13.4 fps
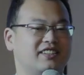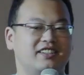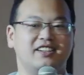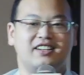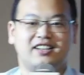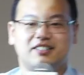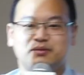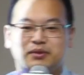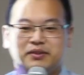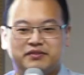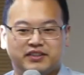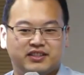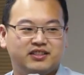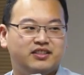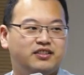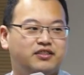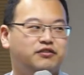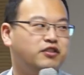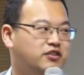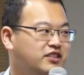as Professor
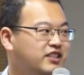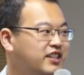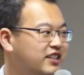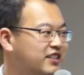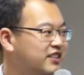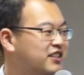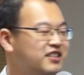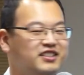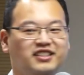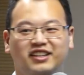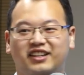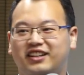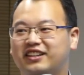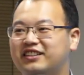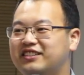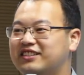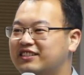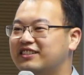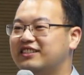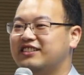Fang said,
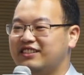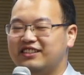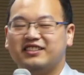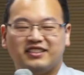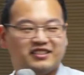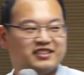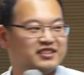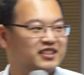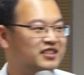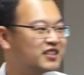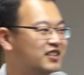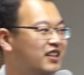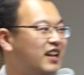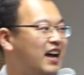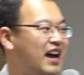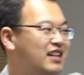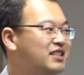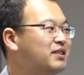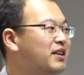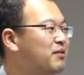this is the
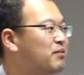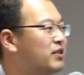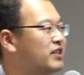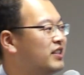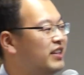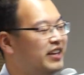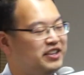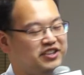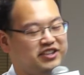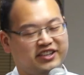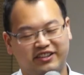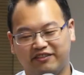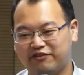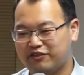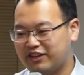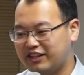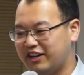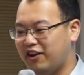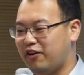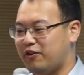last presentation for
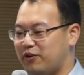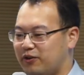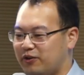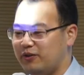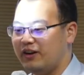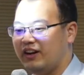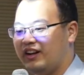the whole